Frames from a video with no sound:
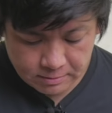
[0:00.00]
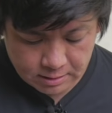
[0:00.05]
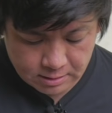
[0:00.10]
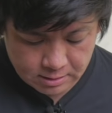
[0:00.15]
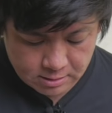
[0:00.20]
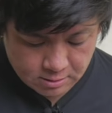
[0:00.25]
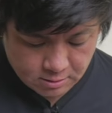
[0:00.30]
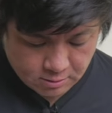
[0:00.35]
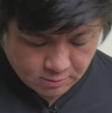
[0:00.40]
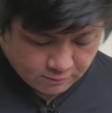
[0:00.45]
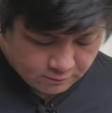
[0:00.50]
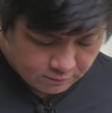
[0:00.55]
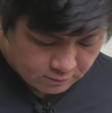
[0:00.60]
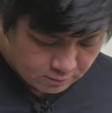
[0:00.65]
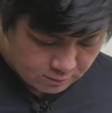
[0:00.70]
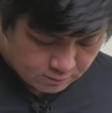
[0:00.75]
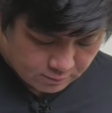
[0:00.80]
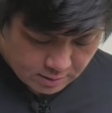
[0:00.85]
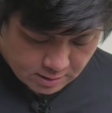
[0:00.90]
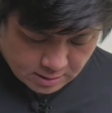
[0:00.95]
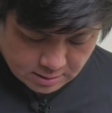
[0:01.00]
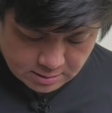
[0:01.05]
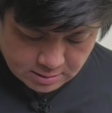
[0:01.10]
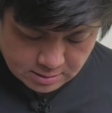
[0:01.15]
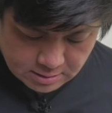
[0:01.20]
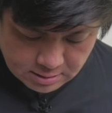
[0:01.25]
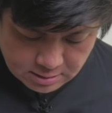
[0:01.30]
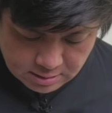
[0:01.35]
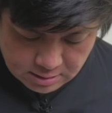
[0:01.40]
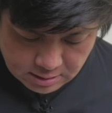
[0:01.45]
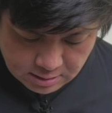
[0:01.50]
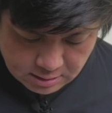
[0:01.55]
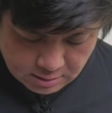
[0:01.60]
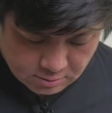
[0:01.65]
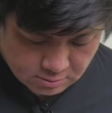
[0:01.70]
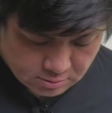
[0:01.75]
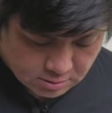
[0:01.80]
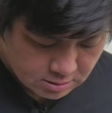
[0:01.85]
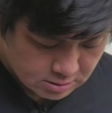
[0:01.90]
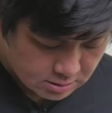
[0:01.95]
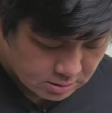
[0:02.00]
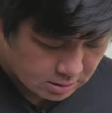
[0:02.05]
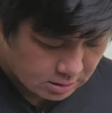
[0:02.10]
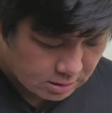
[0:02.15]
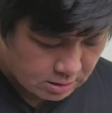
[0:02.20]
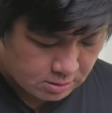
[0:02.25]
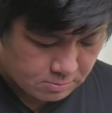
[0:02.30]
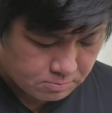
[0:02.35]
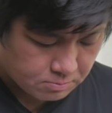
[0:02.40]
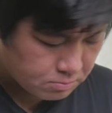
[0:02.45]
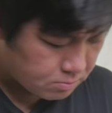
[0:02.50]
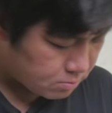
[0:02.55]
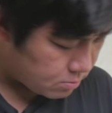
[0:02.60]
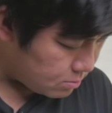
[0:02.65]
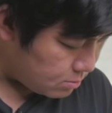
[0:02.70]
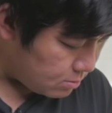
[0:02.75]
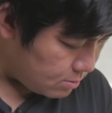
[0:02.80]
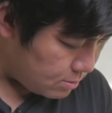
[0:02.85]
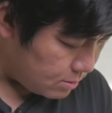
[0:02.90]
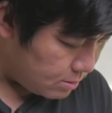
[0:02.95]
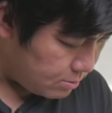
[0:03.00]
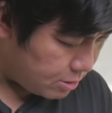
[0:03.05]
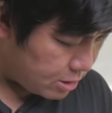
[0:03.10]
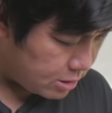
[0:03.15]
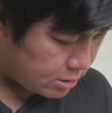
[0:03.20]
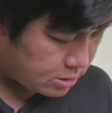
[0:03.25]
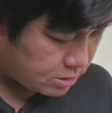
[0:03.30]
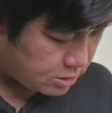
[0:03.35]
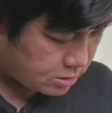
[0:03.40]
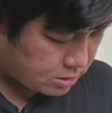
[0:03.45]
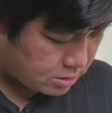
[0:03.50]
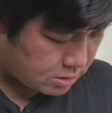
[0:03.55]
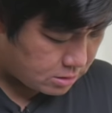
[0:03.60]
So for the rest, I don't see much.